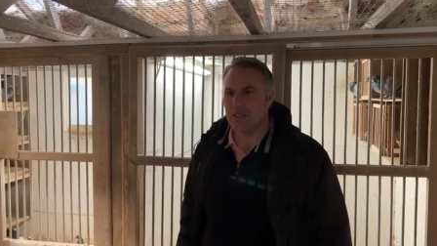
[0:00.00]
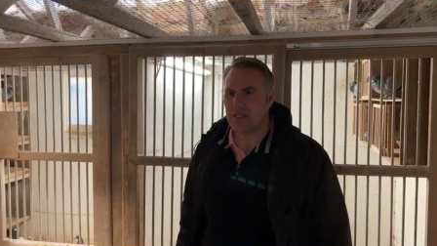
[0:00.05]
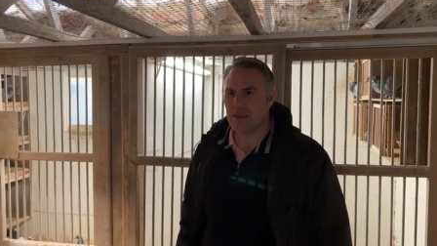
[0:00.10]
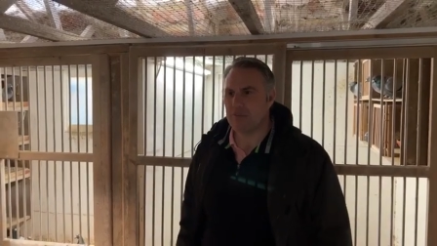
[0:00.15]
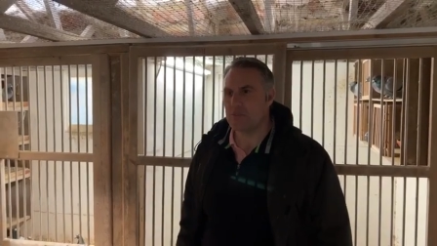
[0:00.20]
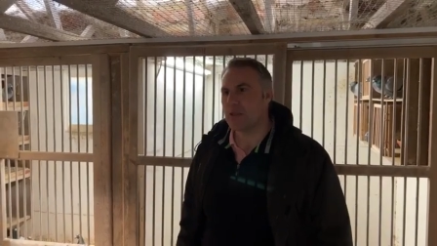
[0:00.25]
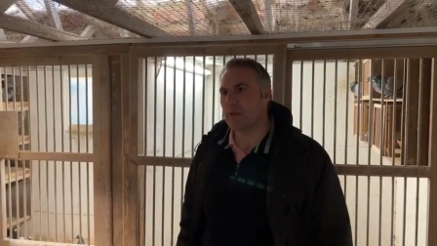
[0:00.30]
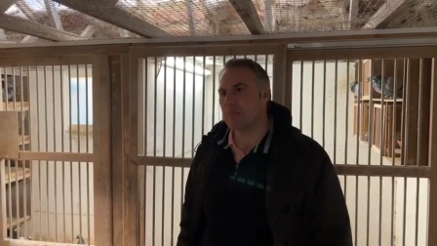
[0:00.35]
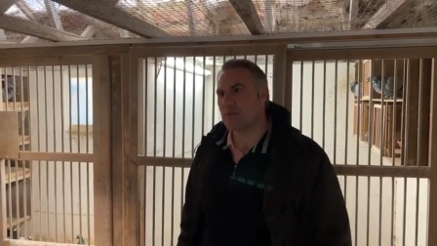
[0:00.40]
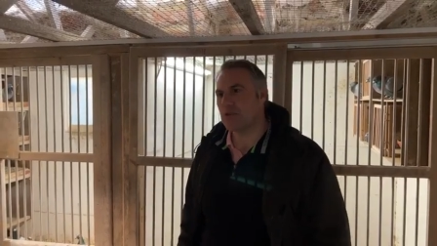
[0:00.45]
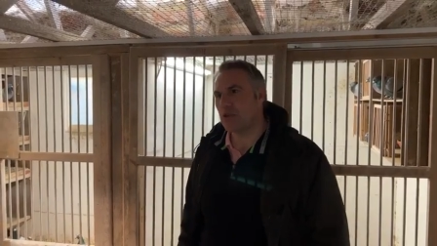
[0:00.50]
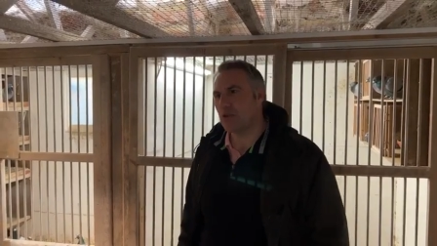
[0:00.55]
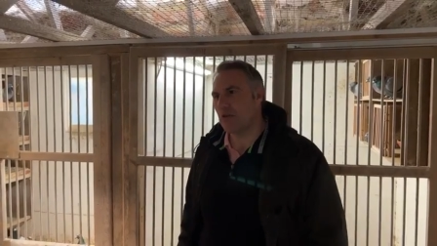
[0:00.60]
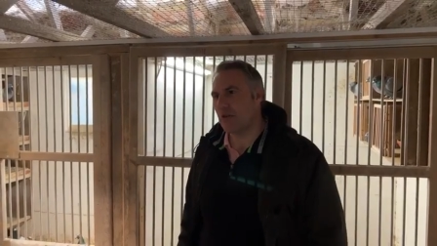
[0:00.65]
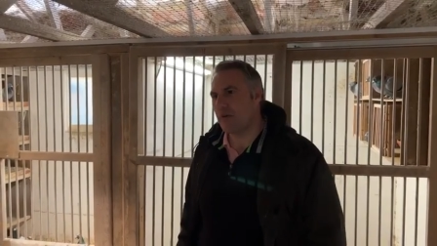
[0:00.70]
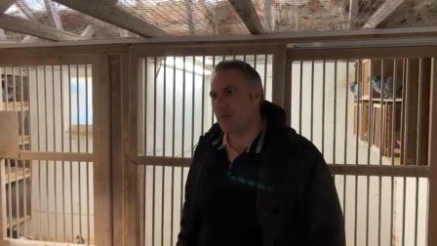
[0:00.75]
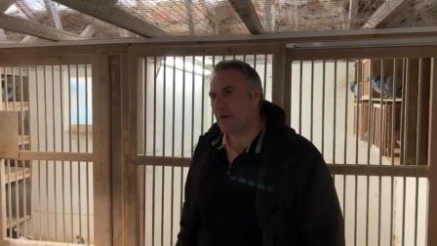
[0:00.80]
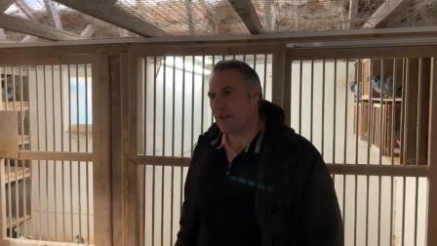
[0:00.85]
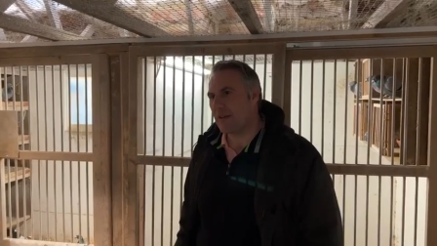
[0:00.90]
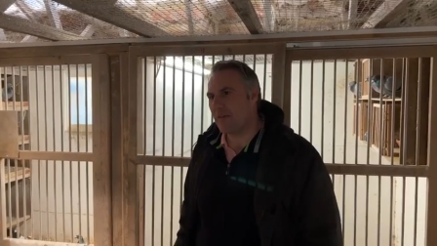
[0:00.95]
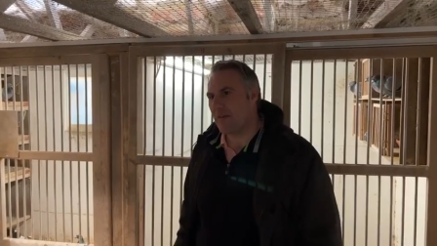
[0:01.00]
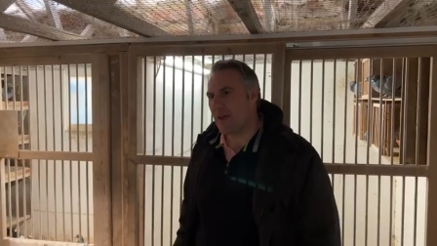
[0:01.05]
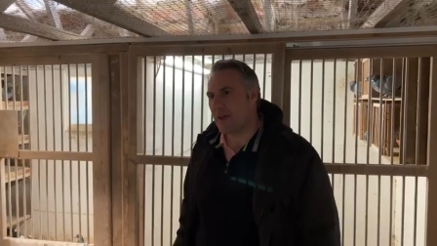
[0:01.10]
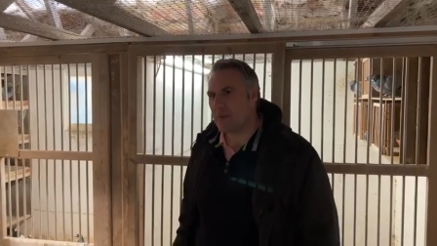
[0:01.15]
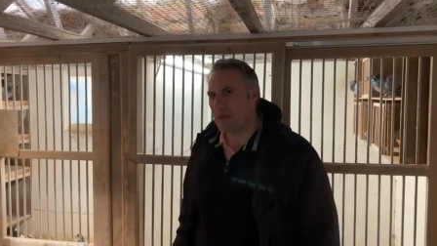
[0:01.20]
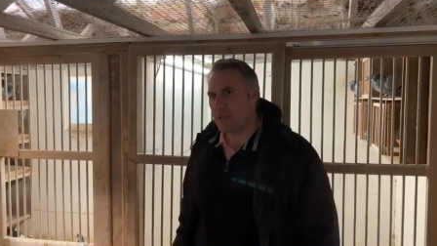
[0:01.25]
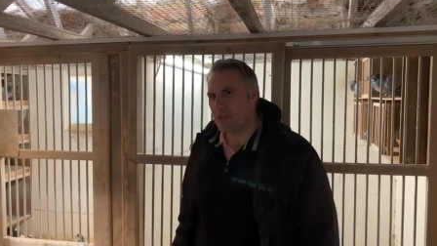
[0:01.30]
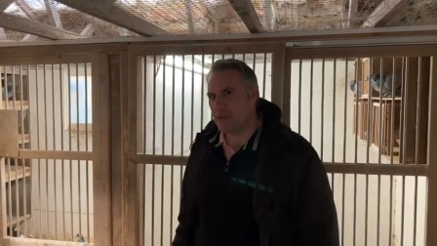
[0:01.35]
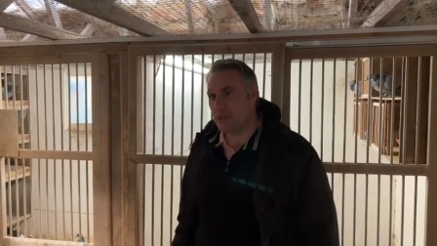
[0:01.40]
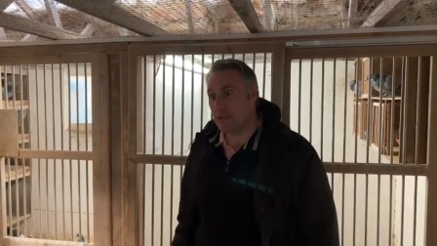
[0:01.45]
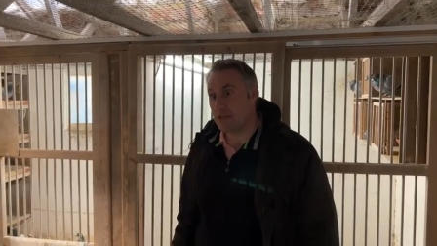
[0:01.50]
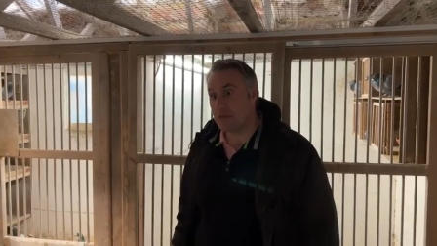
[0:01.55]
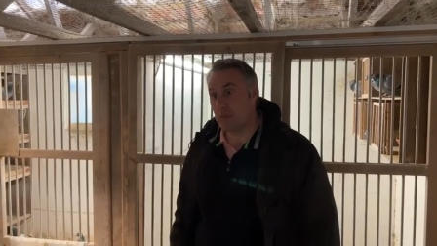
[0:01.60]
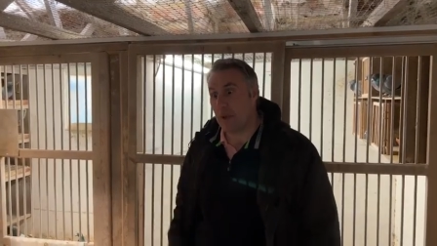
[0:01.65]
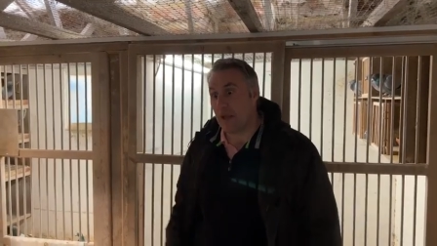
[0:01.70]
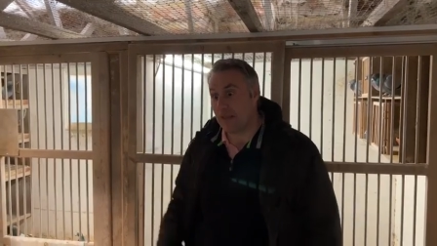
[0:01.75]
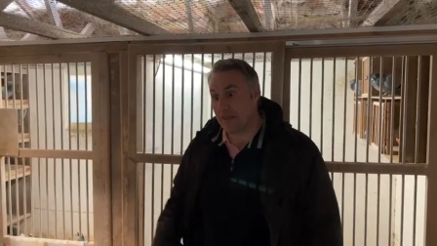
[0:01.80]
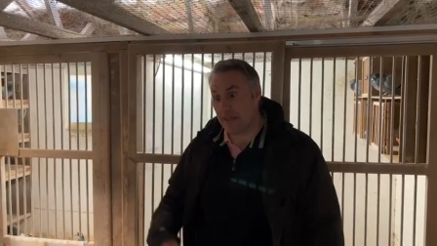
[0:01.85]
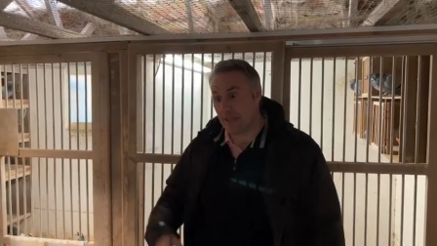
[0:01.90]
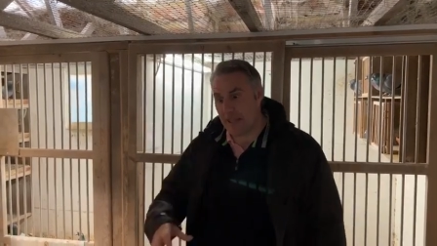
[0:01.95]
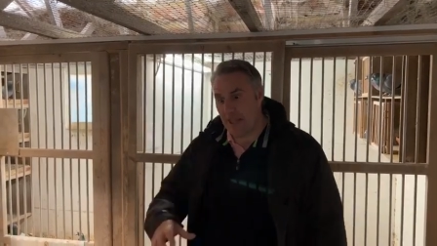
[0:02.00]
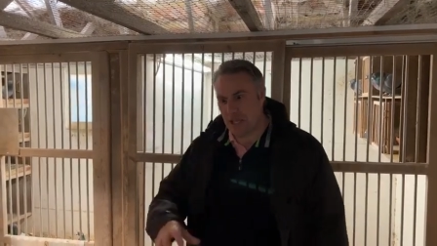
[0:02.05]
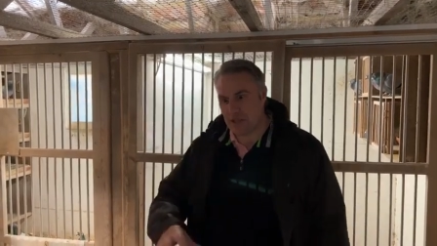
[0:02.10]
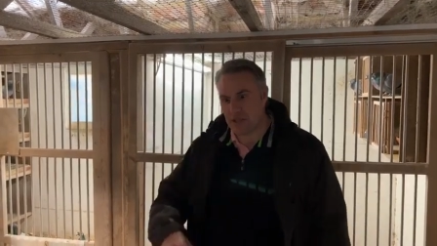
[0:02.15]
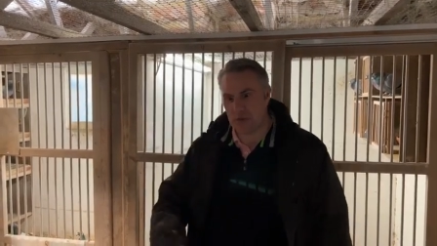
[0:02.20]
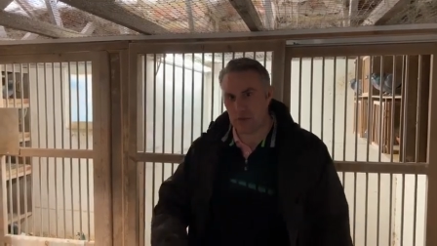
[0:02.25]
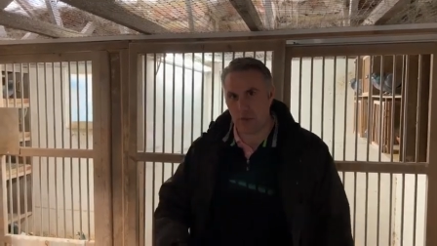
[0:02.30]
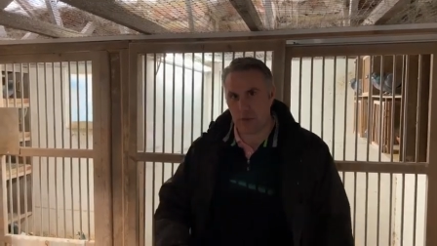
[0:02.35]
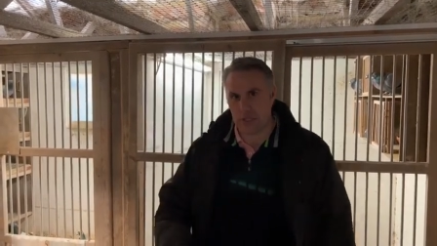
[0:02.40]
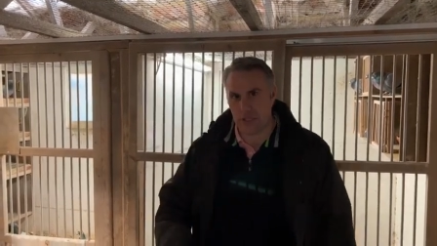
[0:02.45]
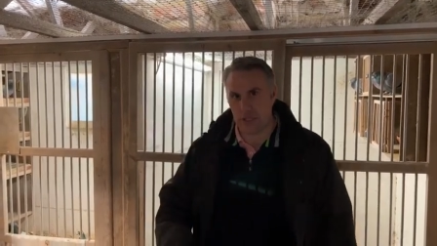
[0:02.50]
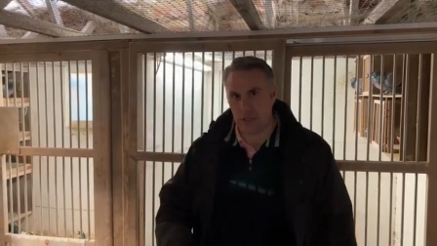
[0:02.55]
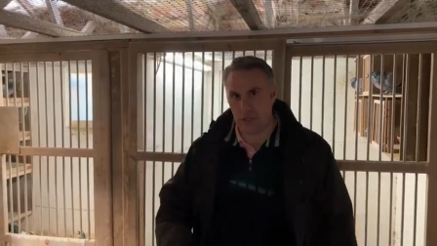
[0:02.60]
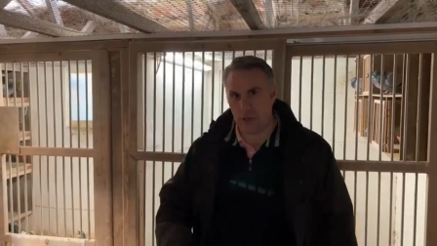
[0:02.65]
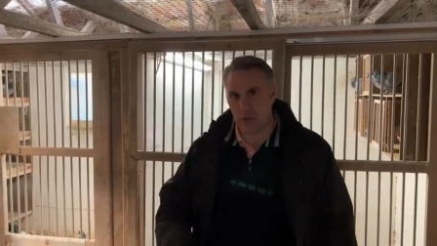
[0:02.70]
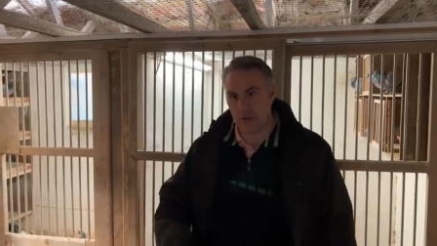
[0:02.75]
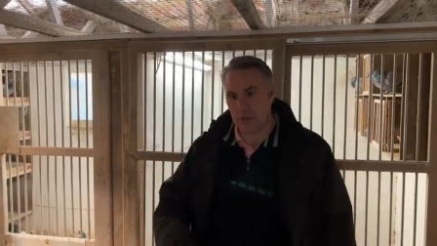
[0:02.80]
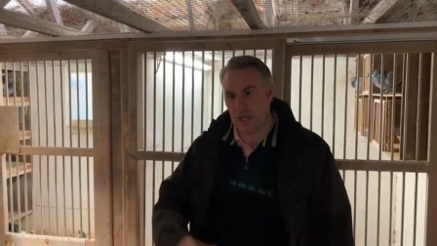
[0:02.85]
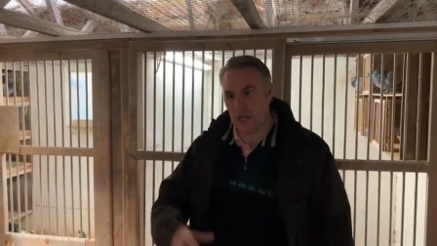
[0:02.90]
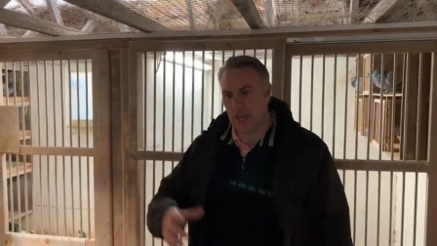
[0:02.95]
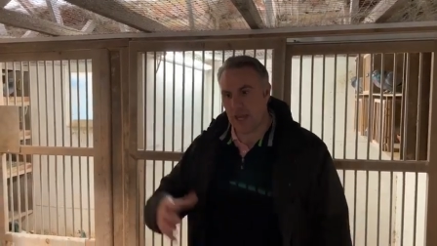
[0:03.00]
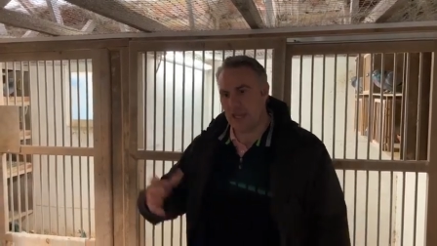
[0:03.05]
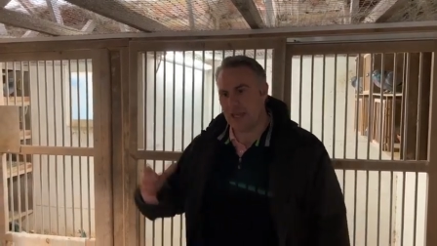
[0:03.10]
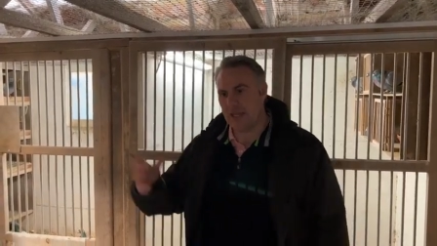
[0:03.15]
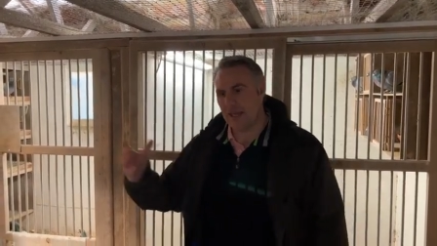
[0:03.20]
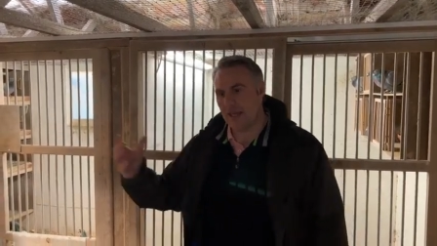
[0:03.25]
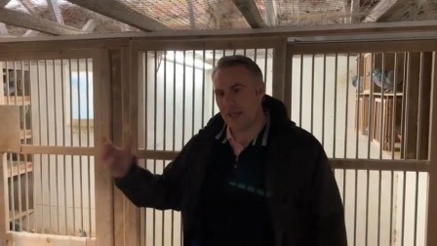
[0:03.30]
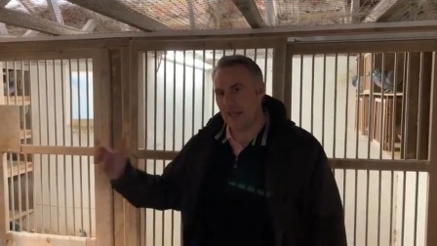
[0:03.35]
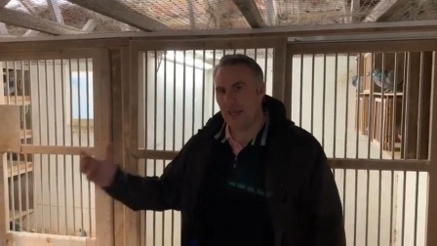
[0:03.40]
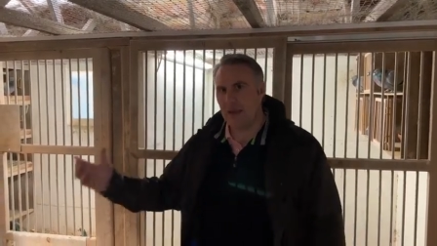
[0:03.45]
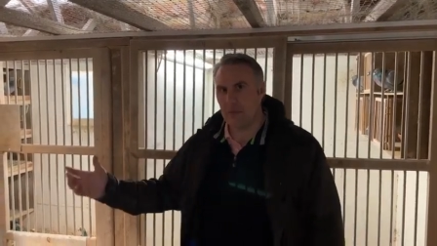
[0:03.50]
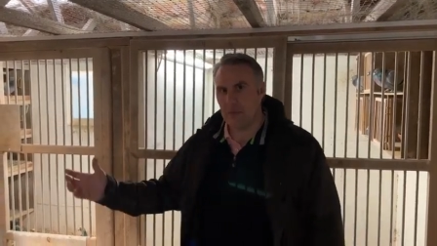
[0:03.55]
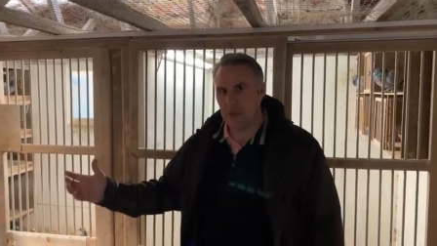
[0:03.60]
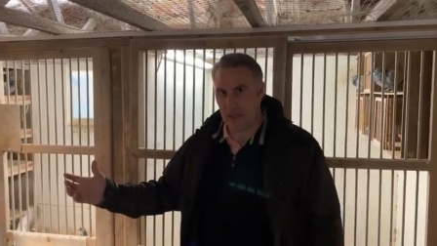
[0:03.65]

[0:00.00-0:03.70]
Tip Top Tour, one of our pigeons, won the national in the UK,